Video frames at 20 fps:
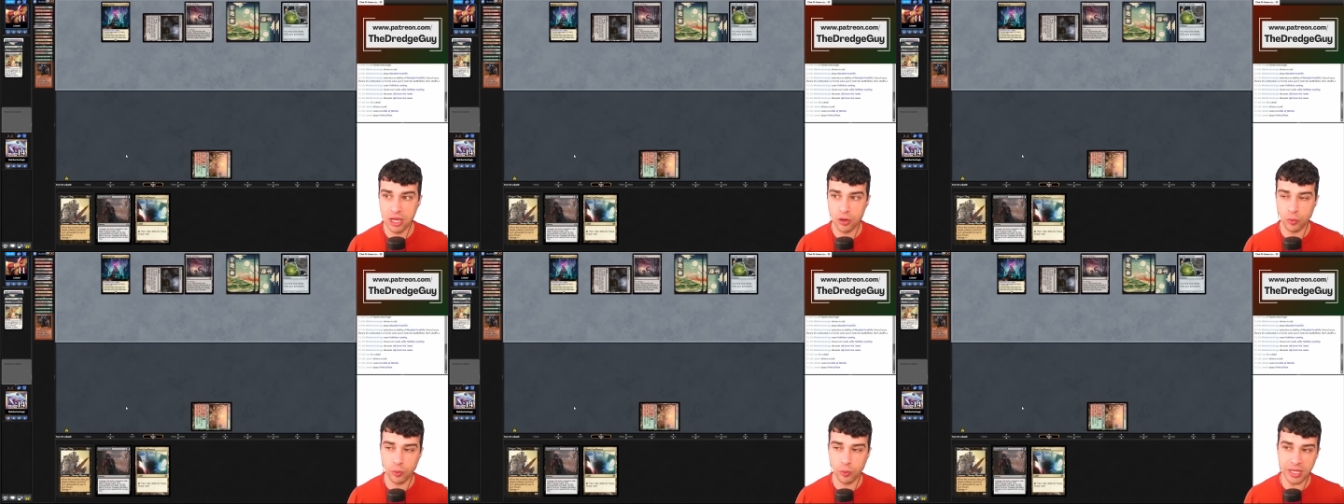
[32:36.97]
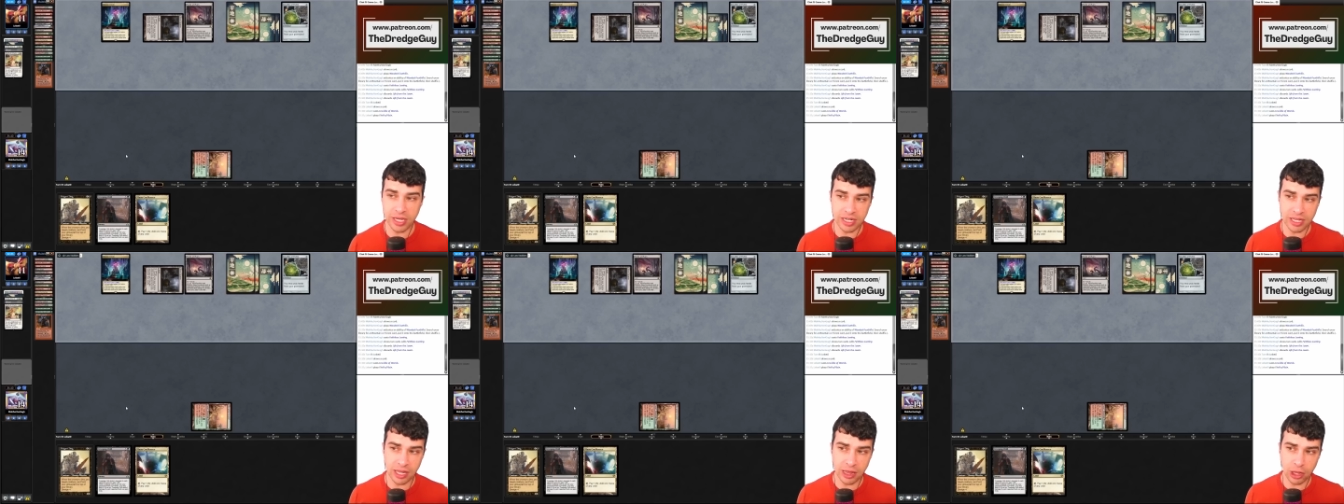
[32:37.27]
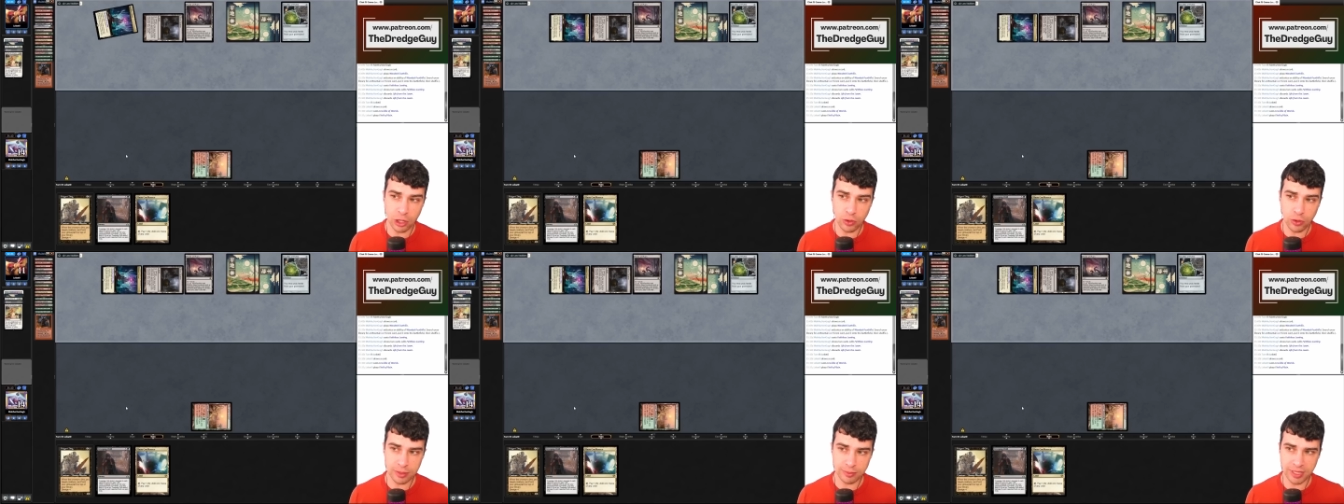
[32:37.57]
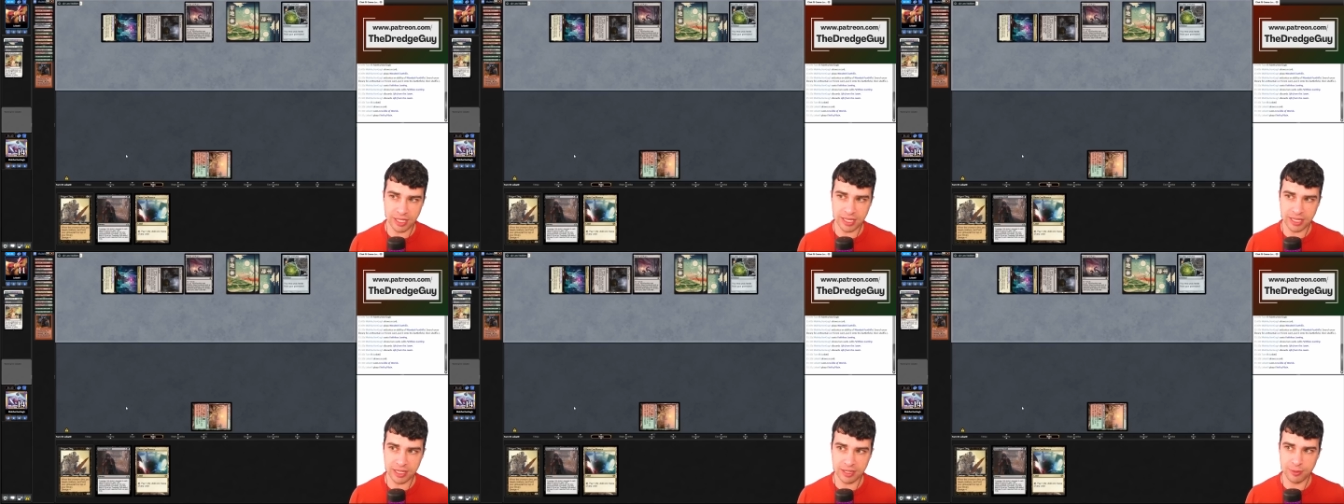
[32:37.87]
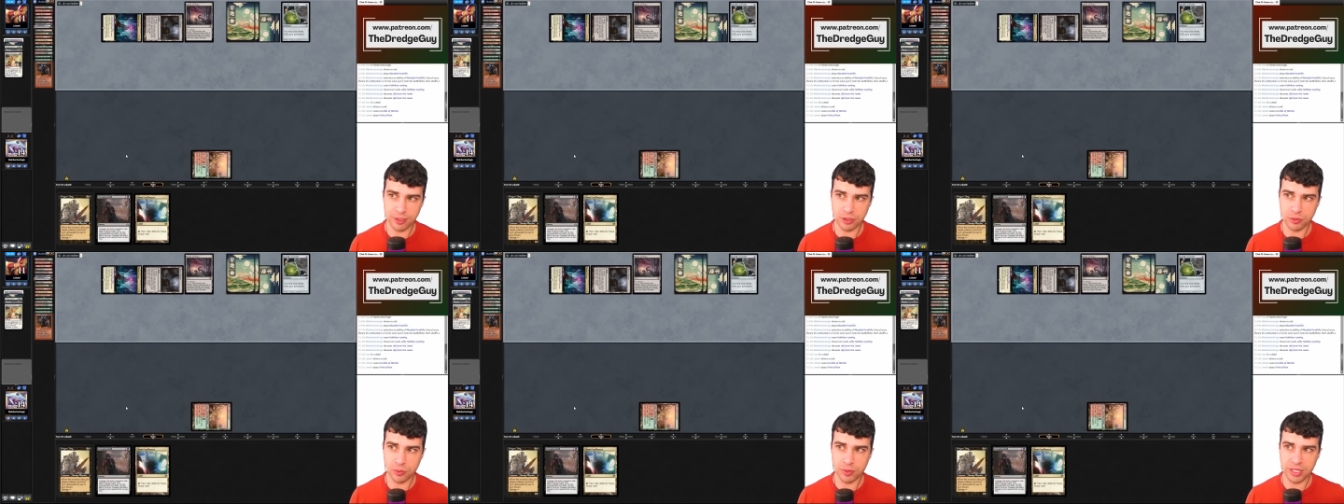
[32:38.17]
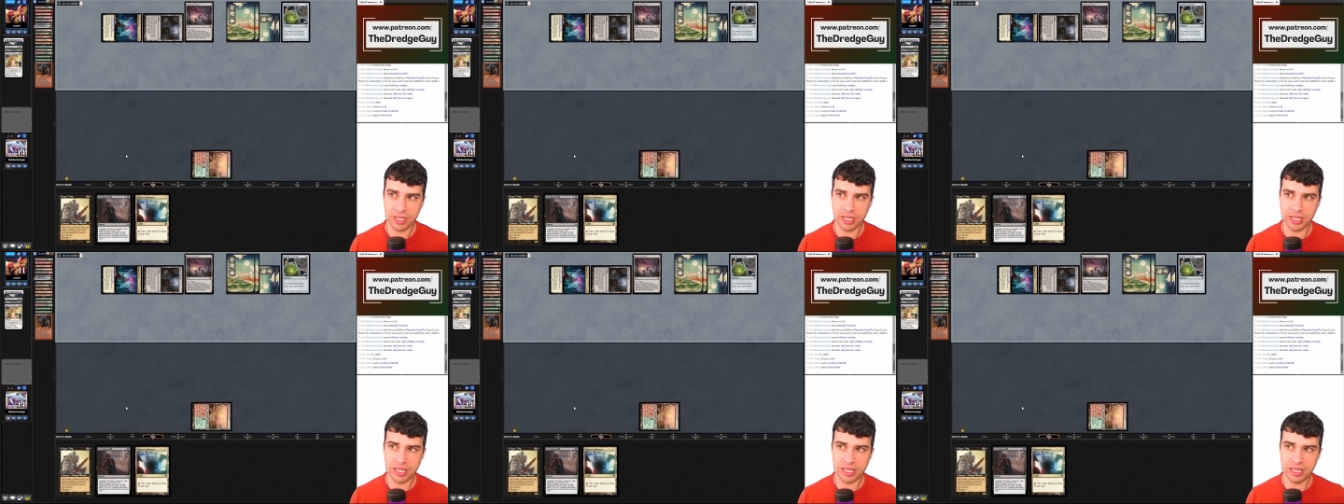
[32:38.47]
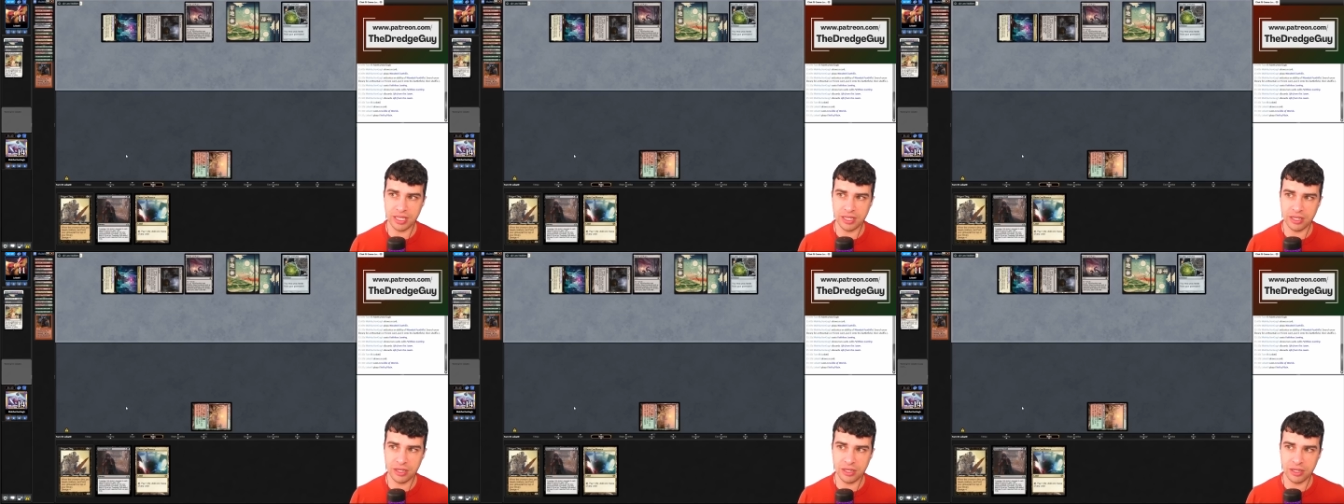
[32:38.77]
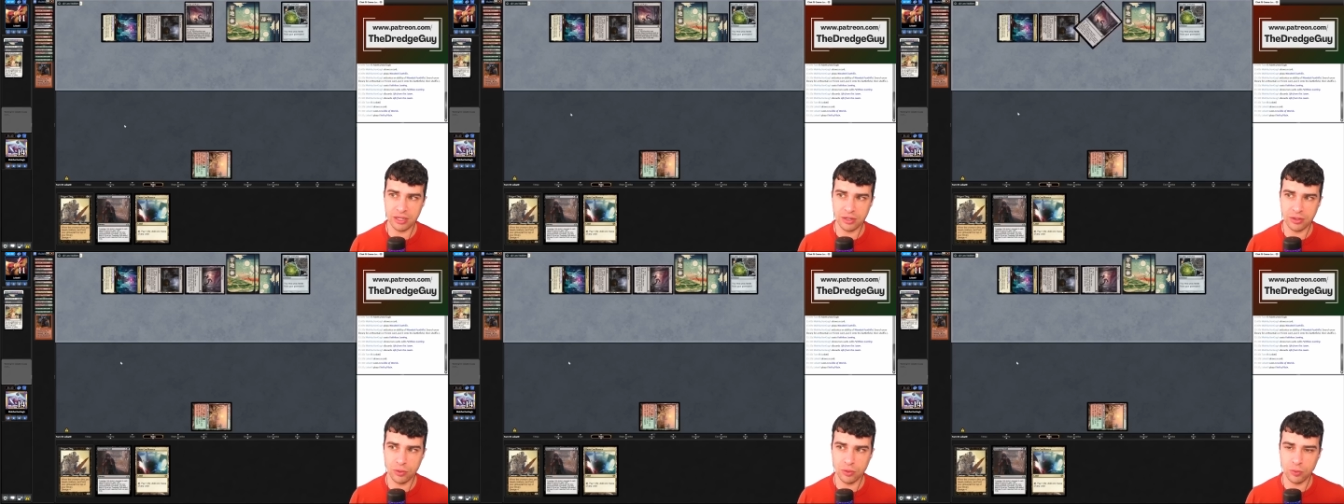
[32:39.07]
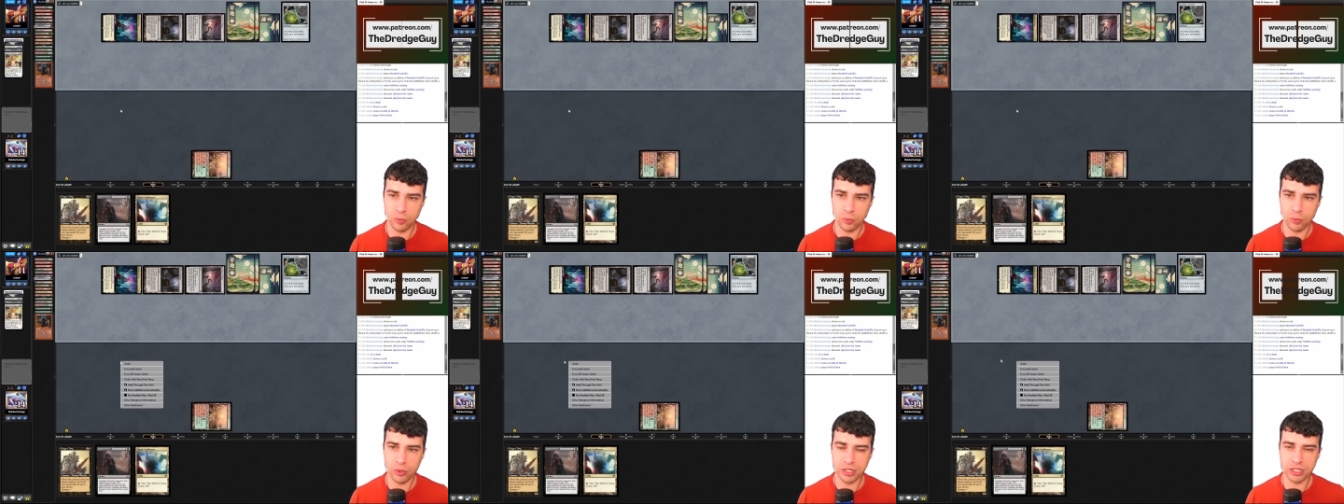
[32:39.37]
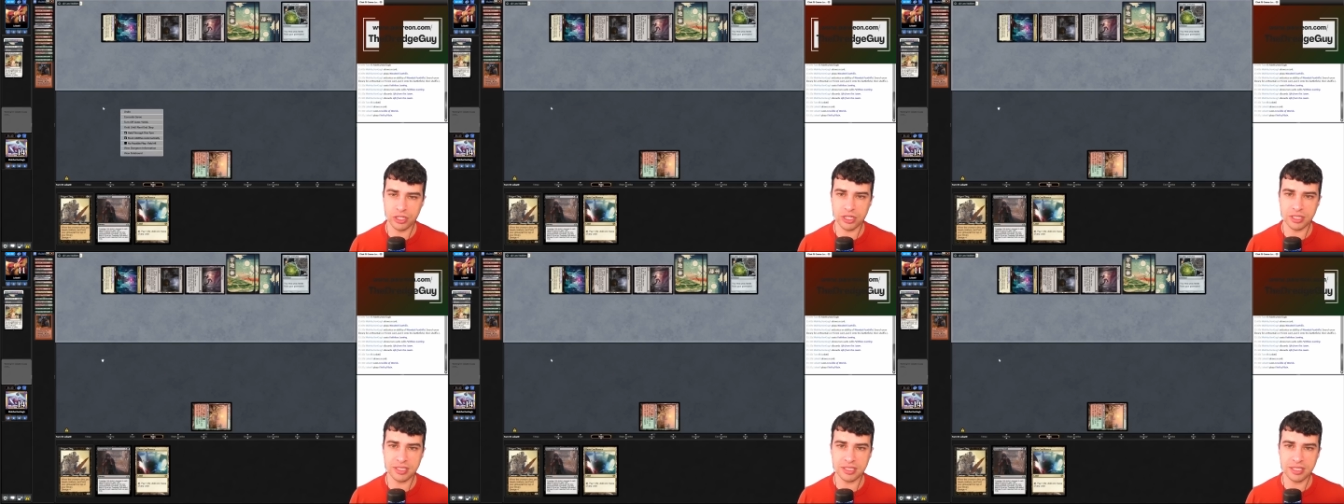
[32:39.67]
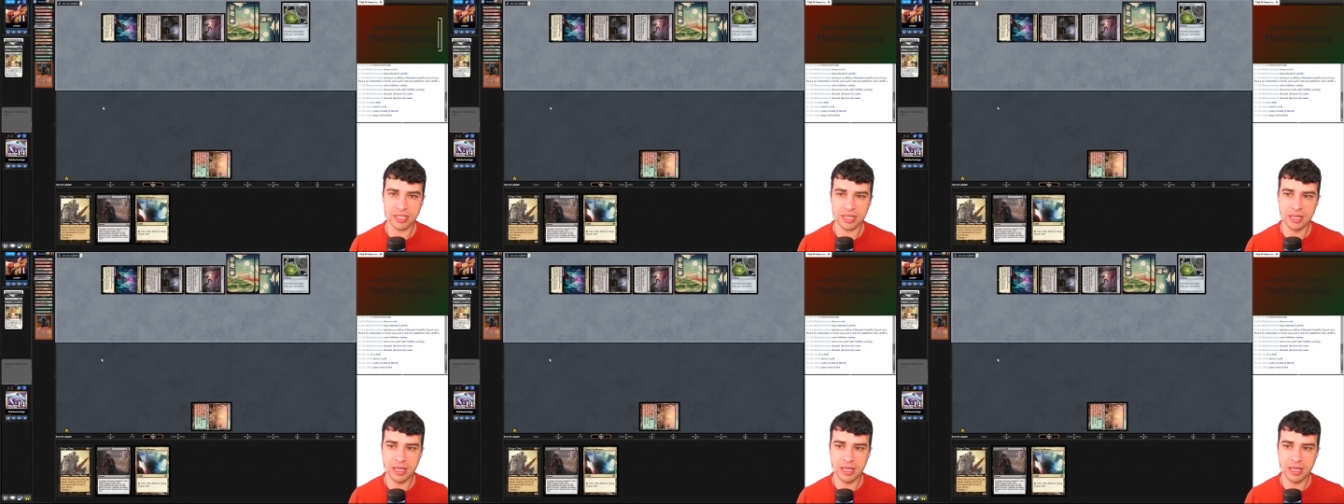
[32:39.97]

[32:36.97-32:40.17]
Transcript: We are low on deck, but we were not